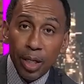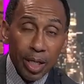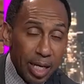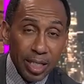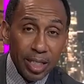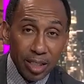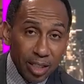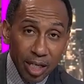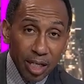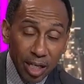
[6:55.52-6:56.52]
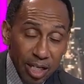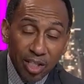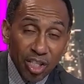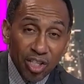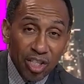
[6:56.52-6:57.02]
he just did
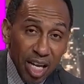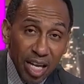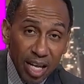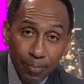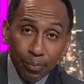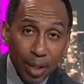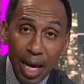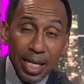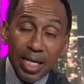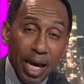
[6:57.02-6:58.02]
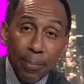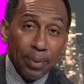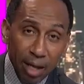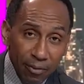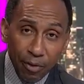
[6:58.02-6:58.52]
it and he
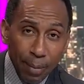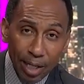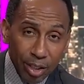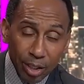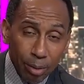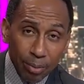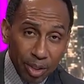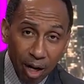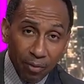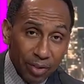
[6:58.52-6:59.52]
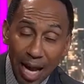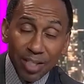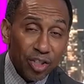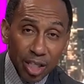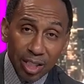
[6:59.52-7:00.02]
kept the information to himself.
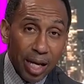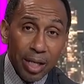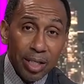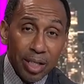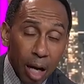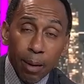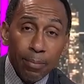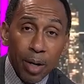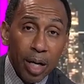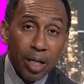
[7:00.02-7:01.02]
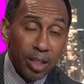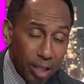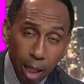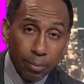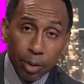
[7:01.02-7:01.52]
That's just a dumb
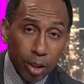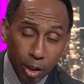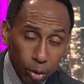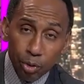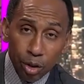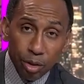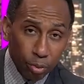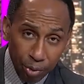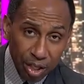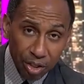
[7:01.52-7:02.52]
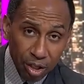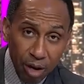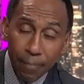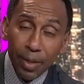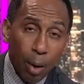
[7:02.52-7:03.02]
conclusion to reach.
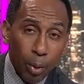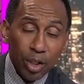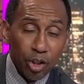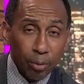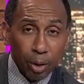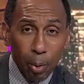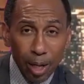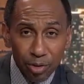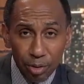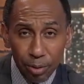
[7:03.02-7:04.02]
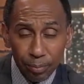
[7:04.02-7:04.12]
Now, what is your request?